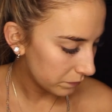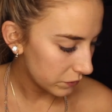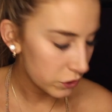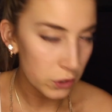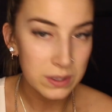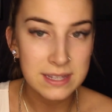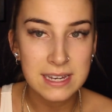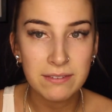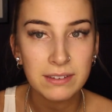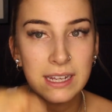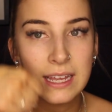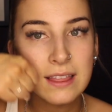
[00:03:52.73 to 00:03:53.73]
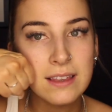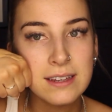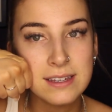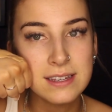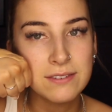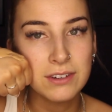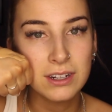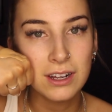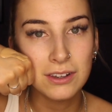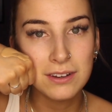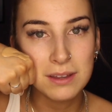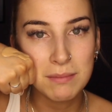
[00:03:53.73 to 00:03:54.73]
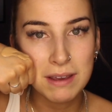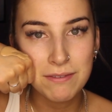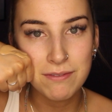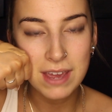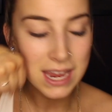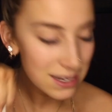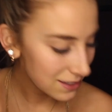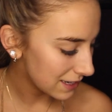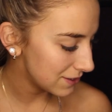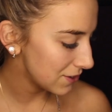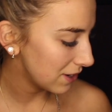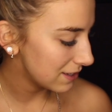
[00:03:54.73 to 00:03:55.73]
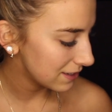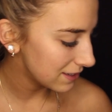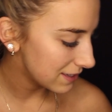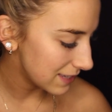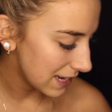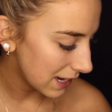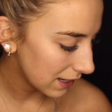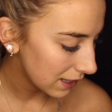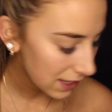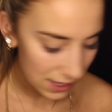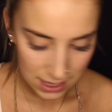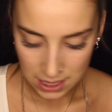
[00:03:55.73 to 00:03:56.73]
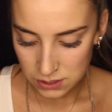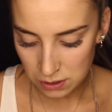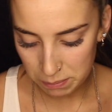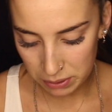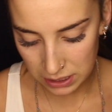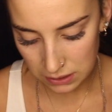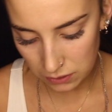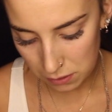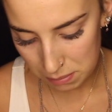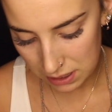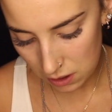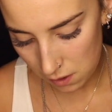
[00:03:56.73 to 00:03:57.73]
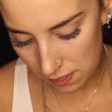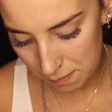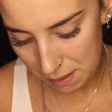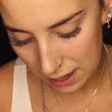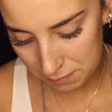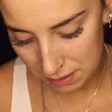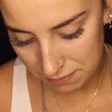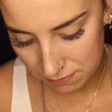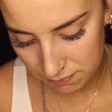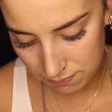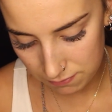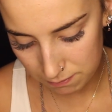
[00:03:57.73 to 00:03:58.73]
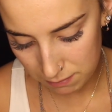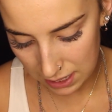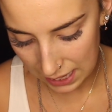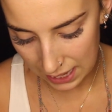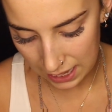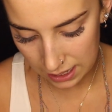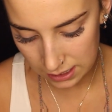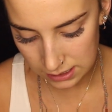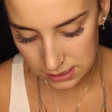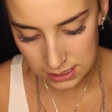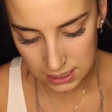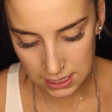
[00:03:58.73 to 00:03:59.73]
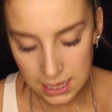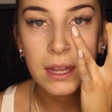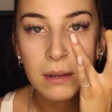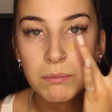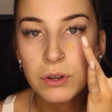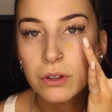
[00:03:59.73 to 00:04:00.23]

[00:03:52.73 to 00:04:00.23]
So it's definitely a different color than my face, as you guys can see. So I'm putting a little bit on the back of my hand, and I'm